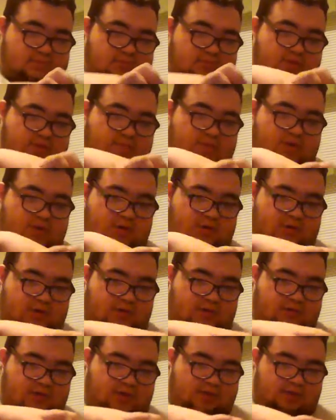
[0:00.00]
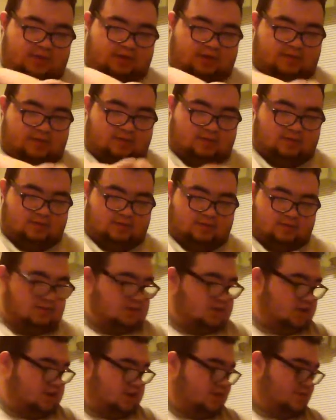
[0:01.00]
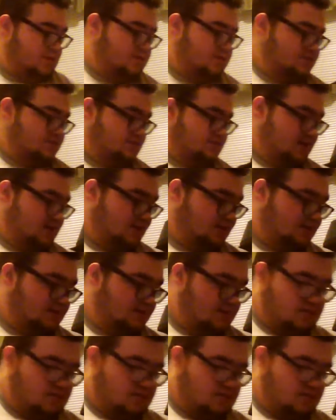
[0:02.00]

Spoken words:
Let me know what you think about this deck.